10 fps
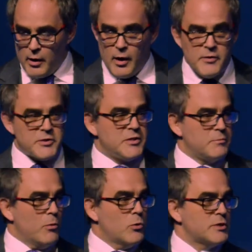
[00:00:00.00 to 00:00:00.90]
And this is
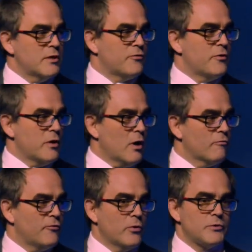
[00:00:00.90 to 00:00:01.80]
mostly for the young
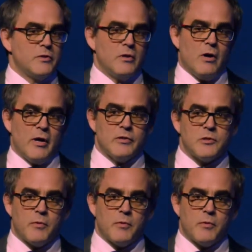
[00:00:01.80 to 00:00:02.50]
folks in the audience,